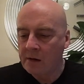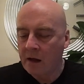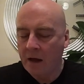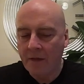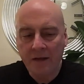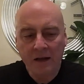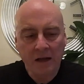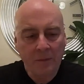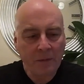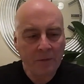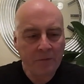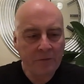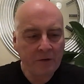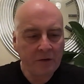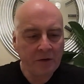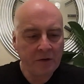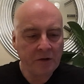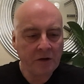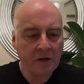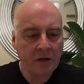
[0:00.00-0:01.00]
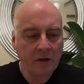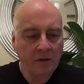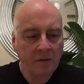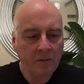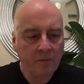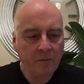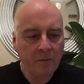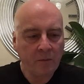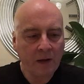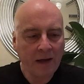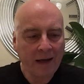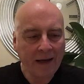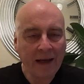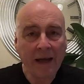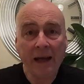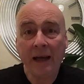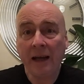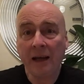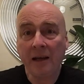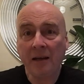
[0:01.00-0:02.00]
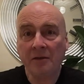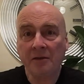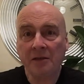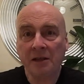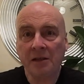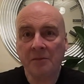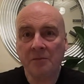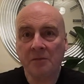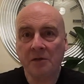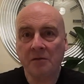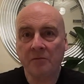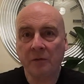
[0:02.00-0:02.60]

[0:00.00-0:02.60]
think the preferred pie A in terms,